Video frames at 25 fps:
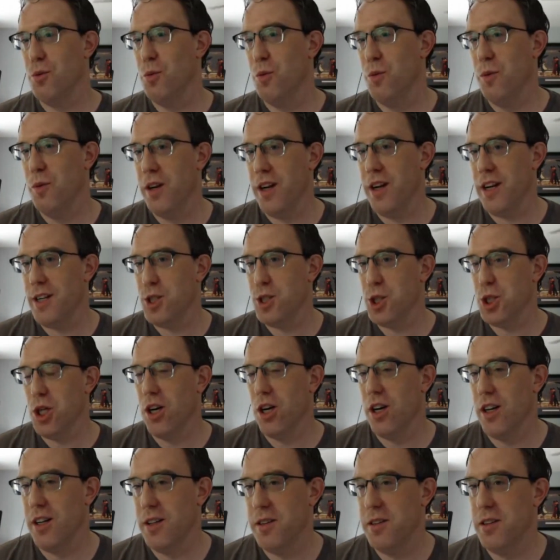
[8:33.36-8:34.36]
when I
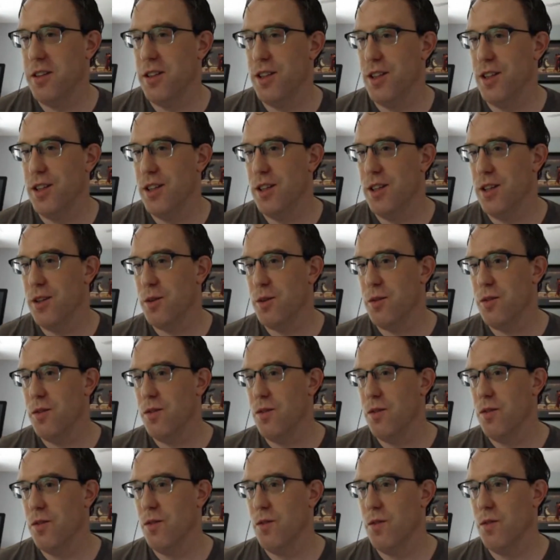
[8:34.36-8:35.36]
started,
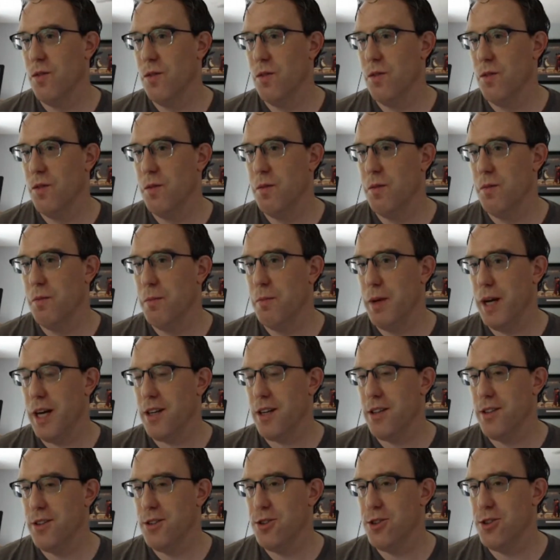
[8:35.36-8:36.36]
back
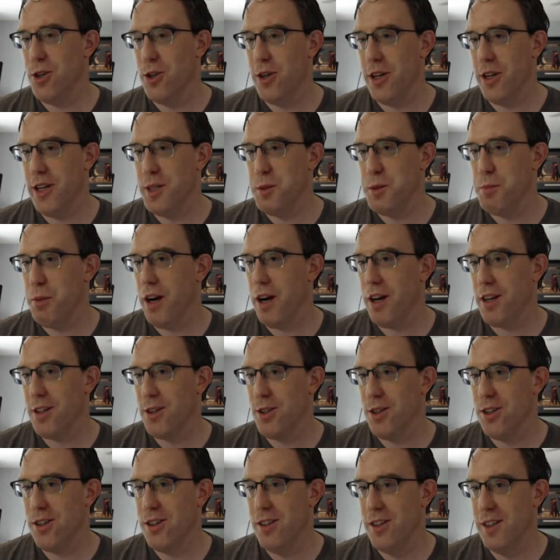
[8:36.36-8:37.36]
in the Stone Age, back in
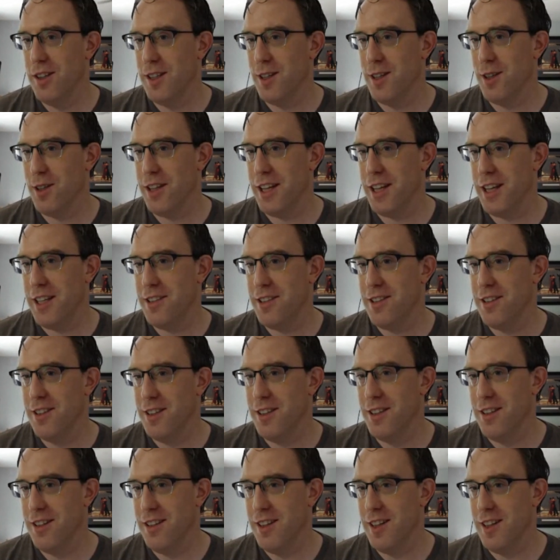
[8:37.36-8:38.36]
the late
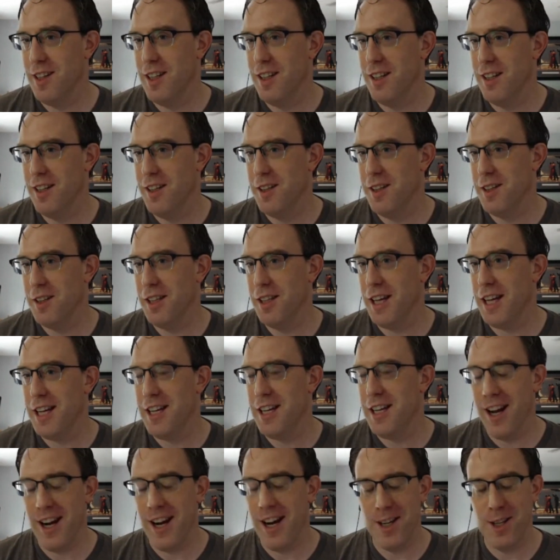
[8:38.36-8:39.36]

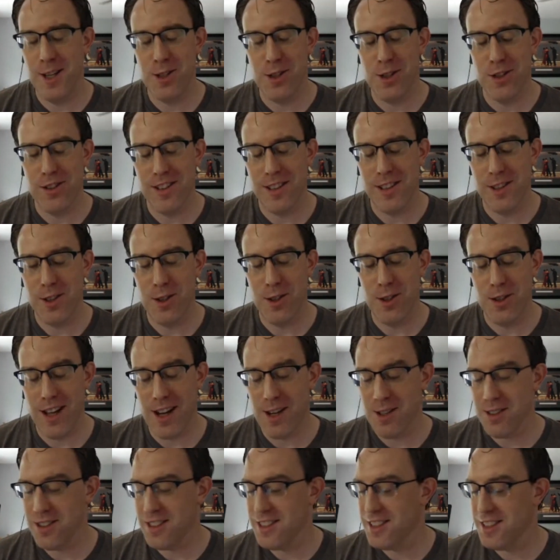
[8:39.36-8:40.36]
90s, early
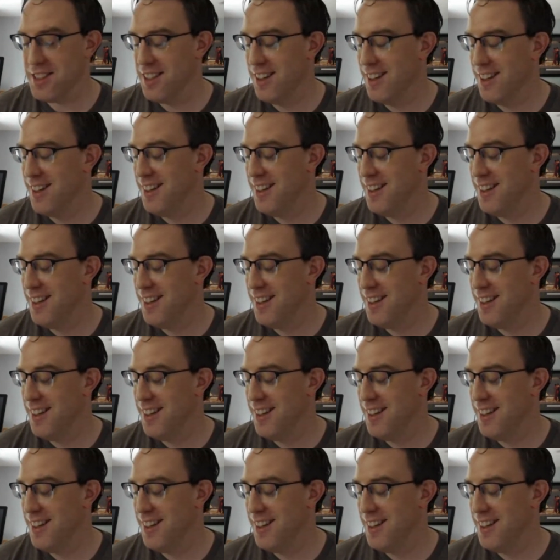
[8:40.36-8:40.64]
2000s,